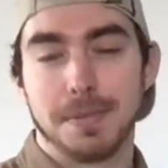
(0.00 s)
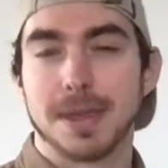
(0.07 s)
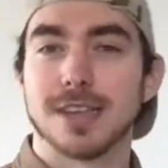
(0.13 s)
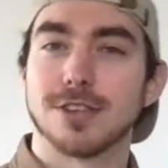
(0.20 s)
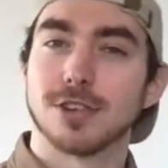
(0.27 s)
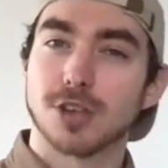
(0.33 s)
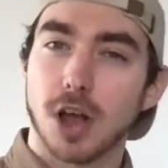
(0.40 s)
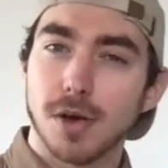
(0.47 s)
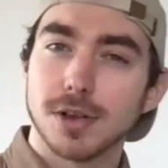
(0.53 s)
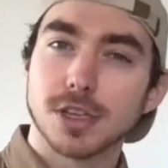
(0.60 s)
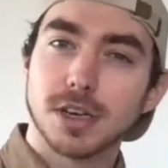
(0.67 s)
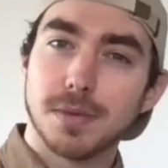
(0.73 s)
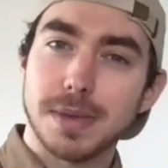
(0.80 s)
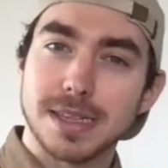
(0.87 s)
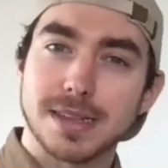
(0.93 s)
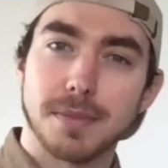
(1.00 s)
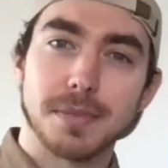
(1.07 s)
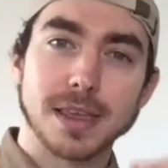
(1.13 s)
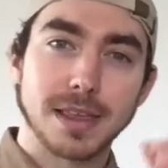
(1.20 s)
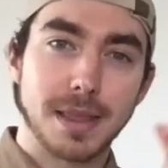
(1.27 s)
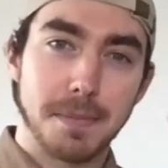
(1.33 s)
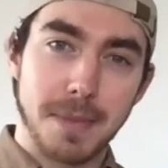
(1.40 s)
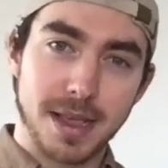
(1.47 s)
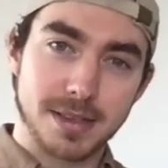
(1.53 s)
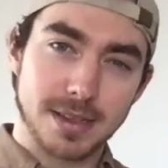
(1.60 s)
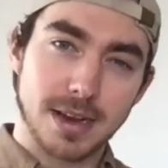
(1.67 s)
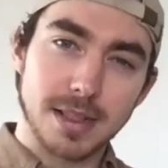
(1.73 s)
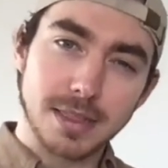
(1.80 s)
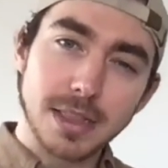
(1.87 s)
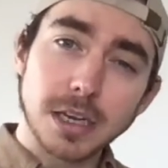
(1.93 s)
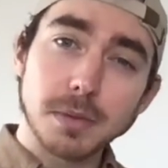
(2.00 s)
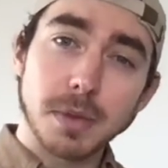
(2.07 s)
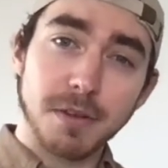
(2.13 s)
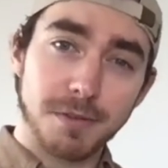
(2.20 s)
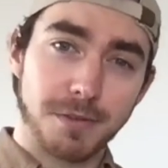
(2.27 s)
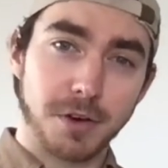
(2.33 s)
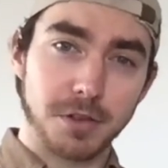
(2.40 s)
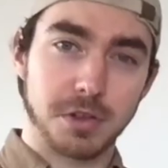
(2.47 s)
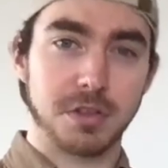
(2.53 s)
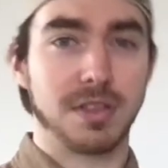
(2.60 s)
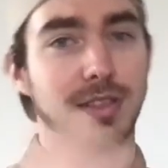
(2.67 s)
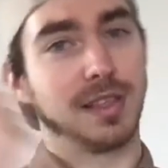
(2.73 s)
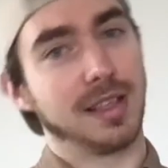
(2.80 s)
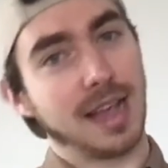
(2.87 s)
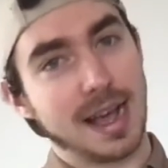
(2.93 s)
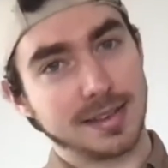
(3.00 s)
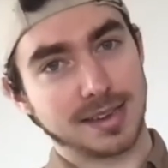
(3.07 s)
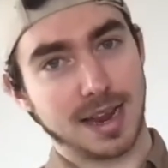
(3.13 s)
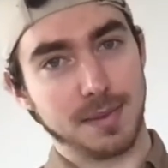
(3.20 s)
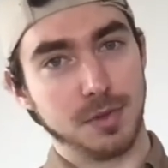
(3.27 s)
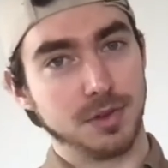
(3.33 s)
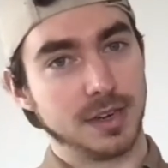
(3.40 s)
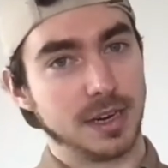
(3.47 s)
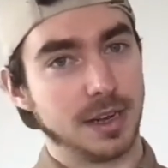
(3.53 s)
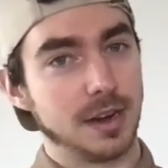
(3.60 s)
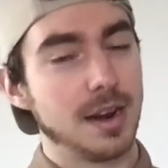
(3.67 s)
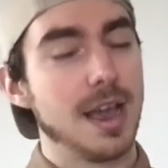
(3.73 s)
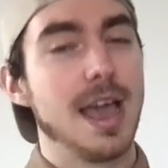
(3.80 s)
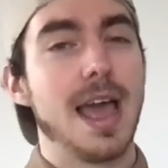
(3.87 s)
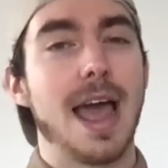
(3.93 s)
because there's always going to be something that makes it a little bit further than the last time you did it.